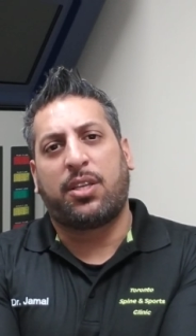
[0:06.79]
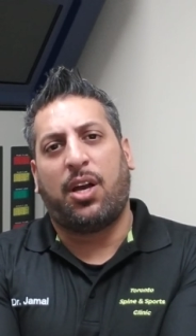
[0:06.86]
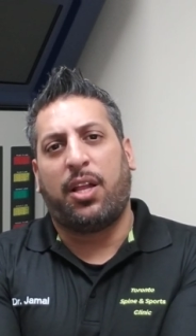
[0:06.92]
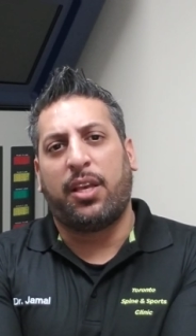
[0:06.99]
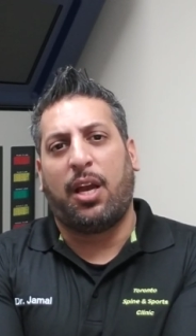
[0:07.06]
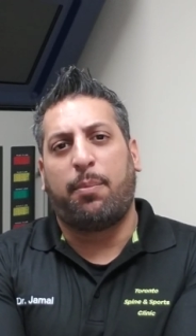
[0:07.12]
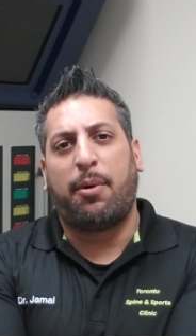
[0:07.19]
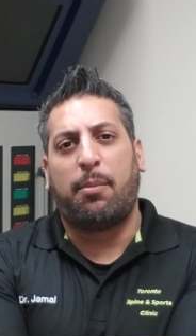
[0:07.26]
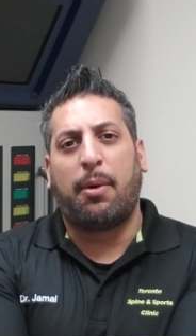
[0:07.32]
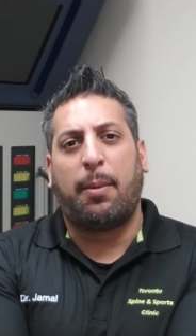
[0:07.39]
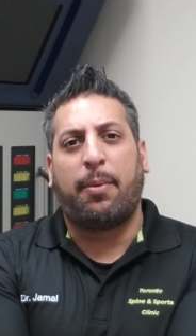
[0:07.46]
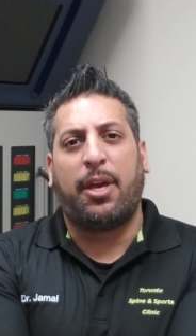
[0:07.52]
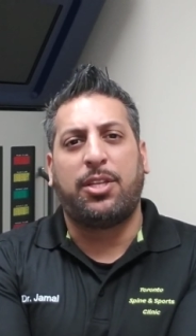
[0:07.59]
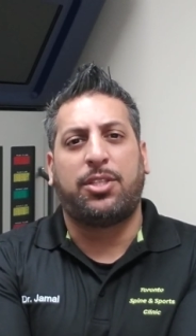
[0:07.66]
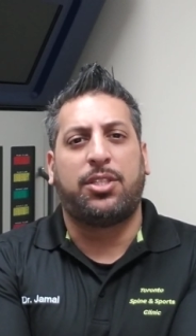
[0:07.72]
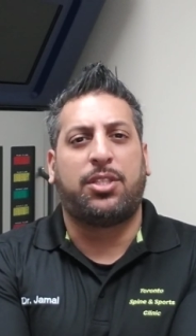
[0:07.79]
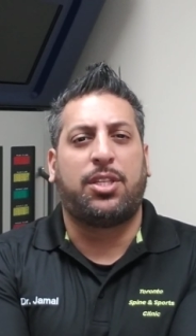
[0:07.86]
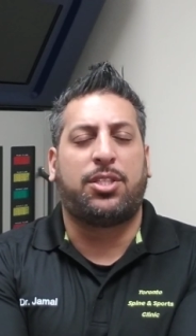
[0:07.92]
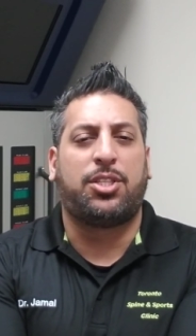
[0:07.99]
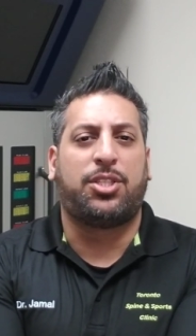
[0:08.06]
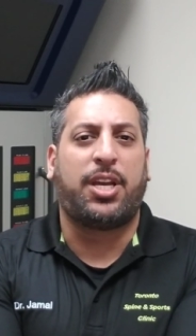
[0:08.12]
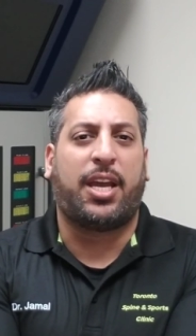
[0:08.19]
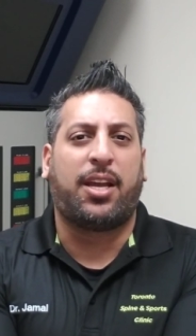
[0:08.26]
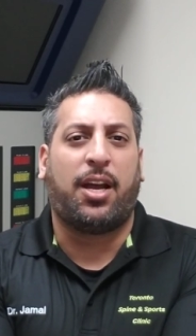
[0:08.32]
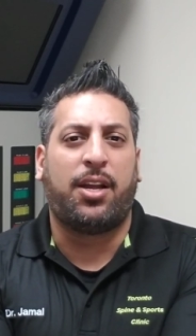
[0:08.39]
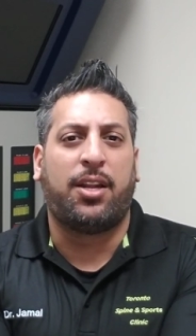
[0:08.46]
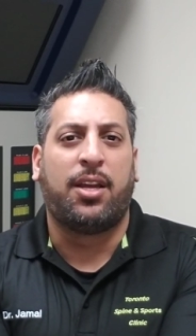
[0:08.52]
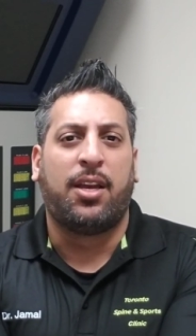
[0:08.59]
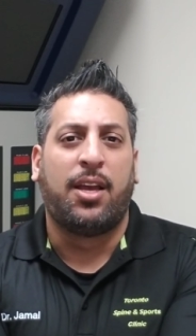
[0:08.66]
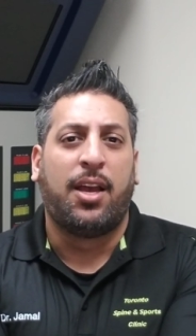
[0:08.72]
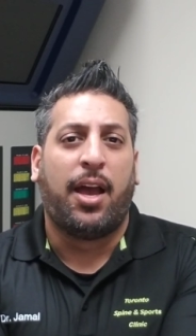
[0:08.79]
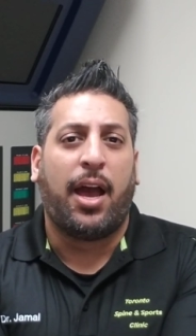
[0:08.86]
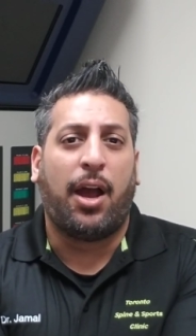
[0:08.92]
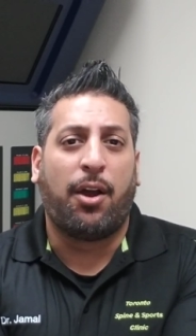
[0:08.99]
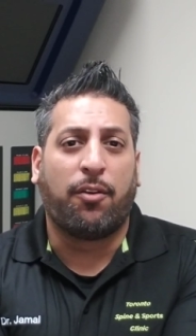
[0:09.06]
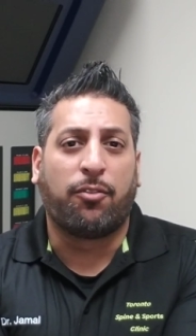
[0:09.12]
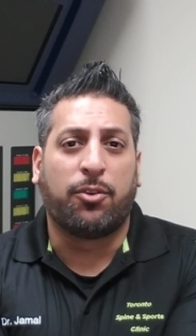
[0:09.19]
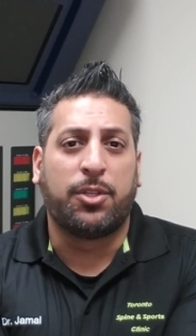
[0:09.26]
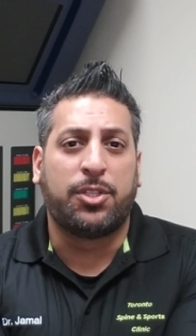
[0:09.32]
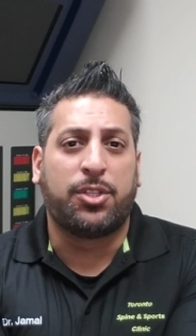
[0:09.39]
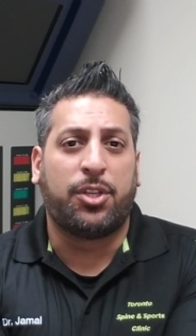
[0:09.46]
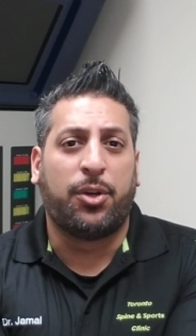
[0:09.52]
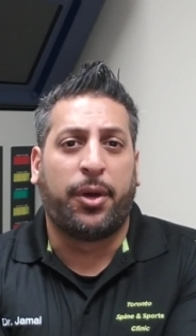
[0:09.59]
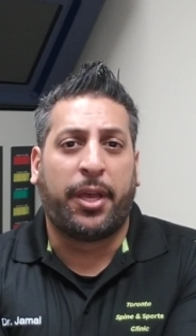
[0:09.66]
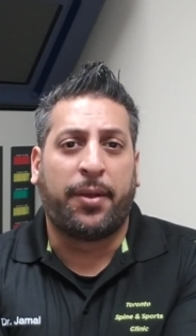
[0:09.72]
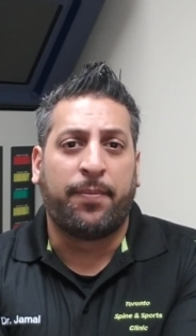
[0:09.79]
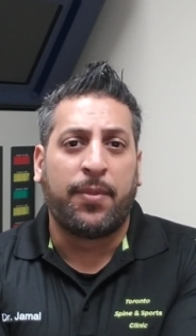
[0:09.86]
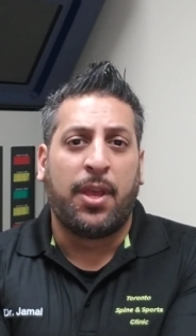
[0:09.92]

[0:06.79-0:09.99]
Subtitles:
calling up on my patients just to check on how everyone's doing.